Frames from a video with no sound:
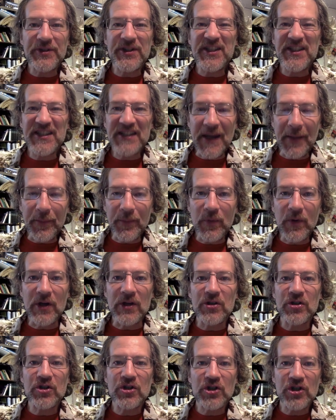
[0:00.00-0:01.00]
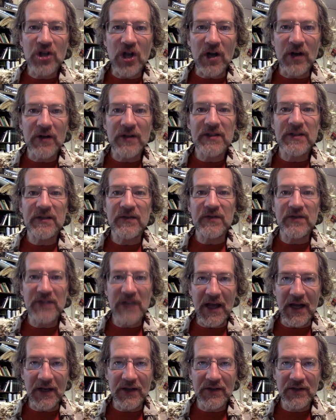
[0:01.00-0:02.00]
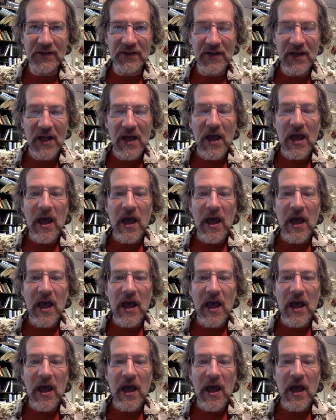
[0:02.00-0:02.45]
separate chunks of text,